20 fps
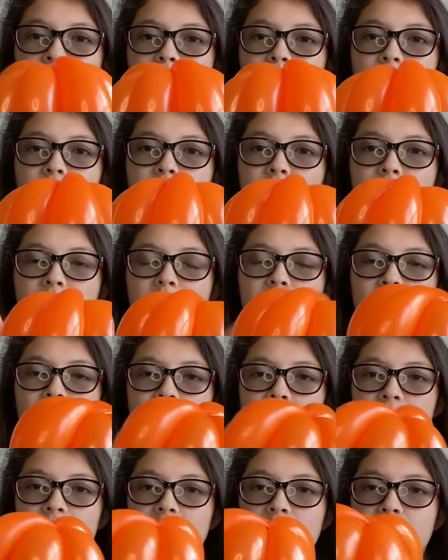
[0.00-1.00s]

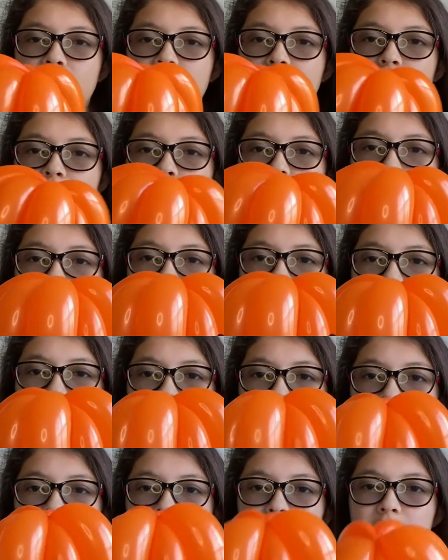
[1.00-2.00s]
round
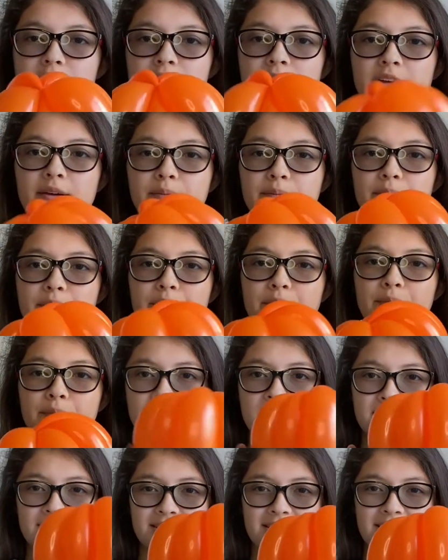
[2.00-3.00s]
pumpkin shape.
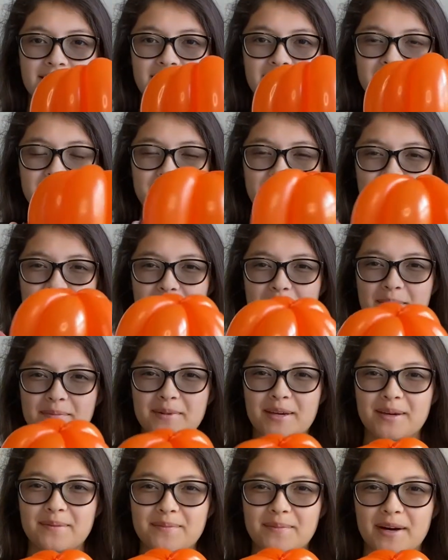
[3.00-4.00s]
So there's my
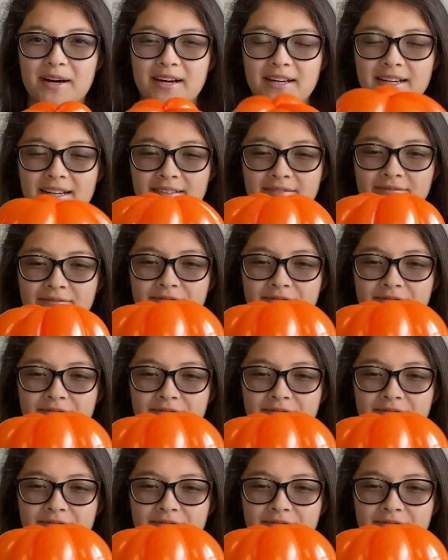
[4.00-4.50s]
pumpkin body.